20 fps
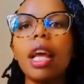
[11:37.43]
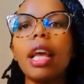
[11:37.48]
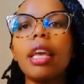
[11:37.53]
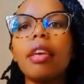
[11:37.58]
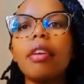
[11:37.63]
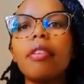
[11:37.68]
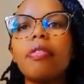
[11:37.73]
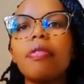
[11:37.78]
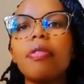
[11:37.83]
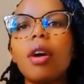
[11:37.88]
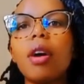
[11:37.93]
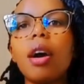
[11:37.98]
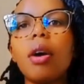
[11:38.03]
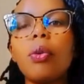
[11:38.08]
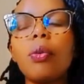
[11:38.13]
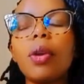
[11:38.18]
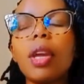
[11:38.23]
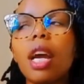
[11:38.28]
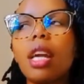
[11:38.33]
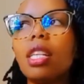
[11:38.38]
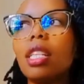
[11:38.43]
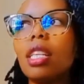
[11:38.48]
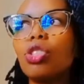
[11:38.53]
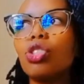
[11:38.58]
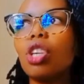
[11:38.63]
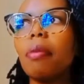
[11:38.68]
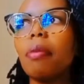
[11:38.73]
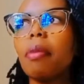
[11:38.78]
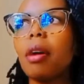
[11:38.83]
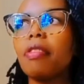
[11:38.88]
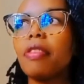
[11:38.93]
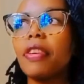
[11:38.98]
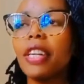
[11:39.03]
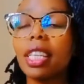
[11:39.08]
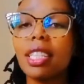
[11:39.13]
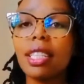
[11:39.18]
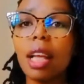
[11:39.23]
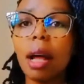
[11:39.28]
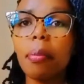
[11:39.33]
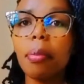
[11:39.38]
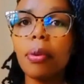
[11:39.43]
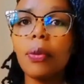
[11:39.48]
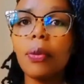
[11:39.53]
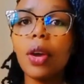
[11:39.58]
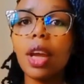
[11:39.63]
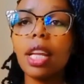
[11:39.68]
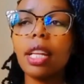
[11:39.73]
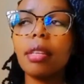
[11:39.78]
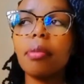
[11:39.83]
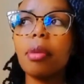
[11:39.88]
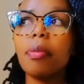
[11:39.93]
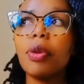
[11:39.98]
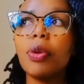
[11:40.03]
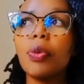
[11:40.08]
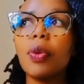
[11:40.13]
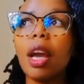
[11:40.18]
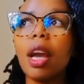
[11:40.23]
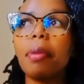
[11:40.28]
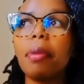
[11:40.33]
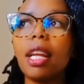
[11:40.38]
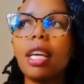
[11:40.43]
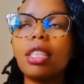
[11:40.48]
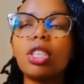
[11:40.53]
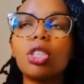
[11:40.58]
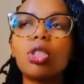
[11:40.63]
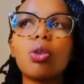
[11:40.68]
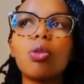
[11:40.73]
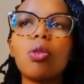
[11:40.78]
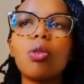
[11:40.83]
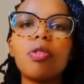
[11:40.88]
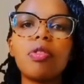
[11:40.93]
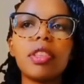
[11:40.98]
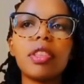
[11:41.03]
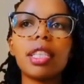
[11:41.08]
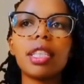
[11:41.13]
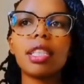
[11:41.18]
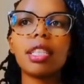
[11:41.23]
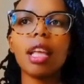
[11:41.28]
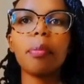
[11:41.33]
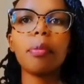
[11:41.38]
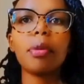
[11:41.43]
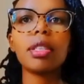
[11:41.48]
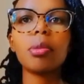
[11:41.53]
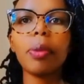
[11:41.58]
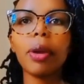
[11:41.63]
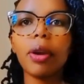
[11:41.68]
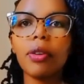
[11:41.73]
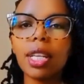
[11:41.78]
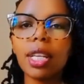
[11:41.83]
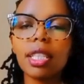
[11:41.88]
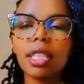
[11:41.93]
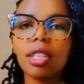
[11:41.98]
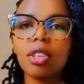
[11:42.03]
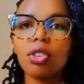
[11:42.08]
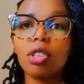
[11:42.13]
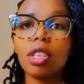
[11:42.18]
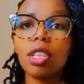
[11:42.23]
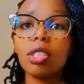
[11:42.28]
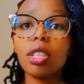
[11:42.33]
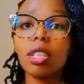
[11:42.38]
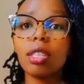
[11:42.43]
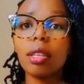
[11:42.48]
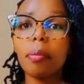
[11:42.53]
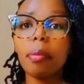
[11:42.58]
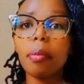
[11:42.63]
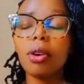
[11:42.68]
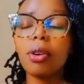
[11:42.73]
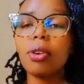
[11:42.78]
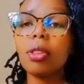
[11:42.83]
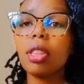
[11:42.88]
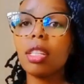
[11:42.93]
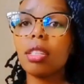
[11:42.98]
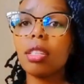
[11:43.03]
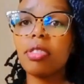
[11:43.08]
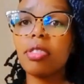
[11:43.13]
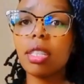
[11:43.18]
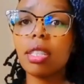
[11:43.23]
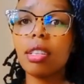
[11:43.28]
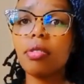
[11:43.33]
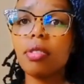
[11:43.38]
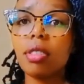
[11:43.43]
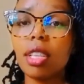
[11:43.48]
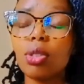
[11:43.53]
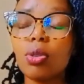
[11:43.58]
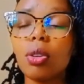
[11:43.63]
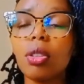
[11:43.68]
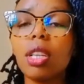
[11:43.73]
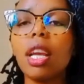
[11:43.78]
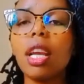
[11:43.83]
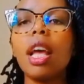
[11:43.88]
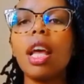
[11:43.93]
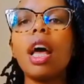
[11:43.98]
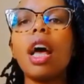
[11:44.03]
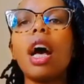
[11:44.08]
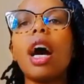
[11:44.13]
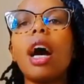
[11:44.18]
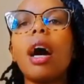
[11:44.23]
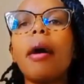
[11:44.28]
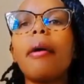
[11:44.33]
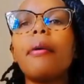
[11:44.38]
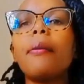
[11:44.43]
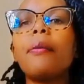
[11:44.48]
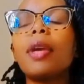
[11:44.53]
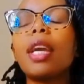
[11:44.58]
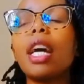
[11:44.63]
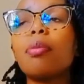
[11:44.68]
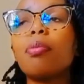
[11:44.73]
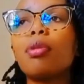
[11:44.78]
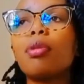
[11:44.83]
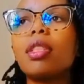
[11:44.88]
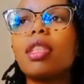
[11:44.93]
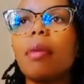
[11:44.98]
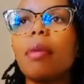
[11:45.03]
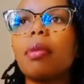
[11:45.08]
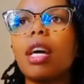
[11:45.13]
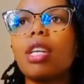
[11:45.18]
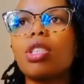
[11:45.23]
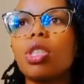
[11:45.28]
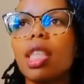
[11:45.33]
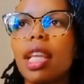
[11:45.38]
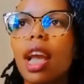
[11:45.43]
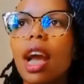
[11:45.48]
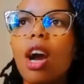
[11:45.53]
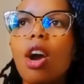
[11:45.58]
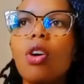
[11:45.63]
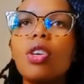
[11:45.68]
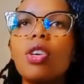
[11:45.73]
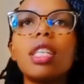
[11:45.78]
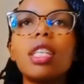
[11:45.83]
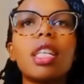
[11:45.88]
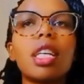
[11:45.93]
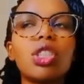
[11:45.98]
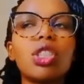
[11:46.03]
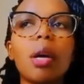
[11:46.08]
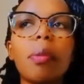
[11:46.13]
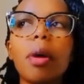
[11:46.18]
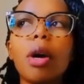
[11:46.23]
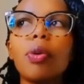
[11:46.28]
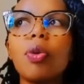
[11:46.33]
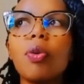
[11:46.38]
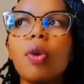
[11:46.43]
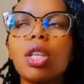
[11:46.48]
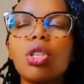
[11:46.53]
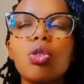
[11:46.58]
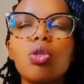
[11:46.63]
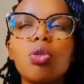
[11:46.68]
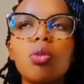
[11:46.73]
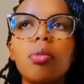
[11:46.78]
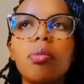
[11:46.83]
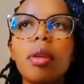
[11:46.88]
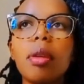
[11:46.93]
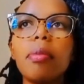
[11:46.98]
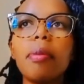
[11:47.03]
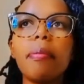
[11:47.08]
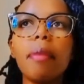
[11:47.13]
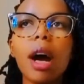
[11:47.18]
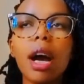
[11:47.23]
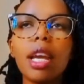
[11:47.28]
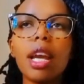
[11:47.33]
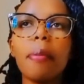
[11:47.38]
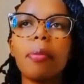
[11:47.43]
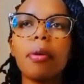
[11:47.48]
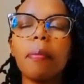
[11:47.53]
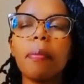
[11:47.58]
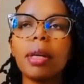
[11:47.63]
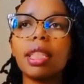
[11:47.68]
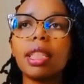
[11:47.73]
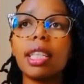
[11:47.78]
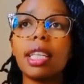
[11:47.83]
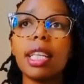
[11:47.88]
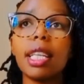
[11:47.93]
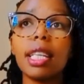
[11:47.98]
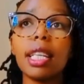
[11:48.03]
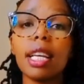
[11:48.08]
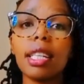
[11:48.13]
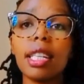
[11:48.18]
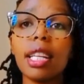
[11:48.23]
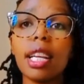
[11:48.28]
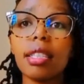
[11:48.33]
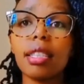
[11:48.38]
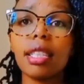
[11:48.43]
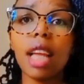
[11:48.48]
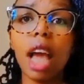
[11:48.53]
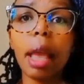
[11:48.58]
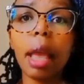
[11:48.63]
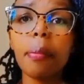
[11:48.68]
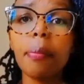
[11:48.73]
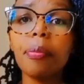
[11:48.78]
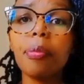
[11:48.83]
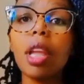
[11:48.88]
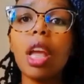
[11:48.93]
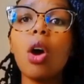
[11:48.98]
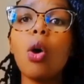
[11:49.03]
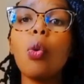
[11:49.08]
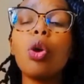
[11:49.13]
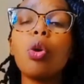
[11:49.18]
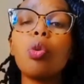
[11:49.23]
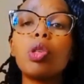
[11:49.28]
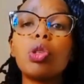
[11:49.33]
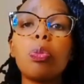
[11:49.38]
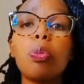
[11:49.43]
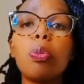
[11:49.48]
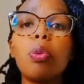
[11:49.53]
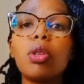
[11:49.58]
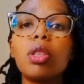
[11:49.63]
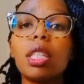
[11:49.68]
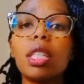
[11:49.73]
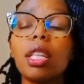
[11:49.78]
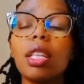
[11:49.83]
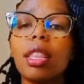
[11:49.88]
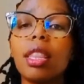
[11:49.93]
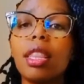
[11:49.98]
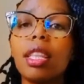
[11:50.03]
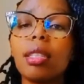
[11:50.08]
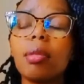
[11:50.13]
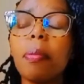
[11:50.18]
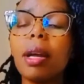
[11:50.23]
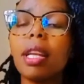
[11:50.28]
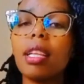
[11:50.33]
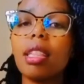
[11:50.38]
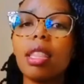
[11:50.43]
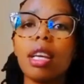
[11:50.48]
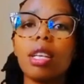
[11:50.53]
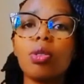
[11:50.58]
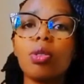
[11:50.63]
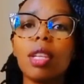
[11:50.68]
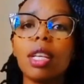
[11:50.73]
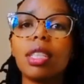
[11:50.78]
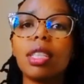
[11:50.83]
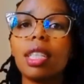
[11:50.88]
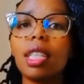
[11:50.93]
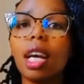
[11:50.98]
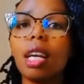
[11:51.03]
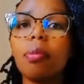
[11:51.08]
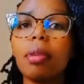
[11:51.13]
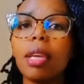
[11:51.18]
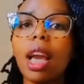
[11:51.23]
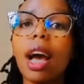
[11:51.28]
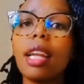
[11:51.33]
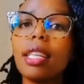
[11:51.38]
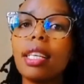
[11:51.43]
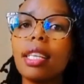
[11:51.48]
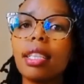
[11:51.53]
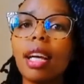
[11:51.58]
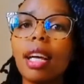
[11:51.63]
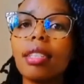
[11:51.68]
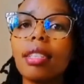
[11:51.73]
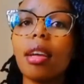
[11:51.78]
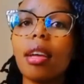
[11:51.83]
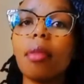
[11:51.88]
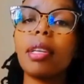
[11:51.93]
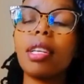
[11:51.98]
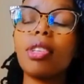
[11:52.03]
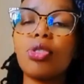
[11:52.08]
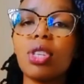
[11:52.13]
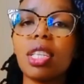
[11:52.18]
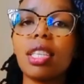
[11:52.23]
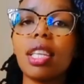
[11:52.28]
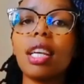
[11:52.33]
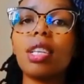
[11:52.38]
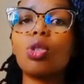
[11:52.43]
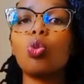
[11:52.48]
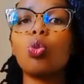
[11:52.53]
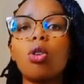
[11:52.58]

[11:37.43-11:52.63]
if we are in a chama, for example, and maybe we are planning to go visit someone's parents in December or this festive season, we can put some cash there. Or in a chama, we want to maybe buy a property in a year's time, we would put this money there so that it can be earning us some interest as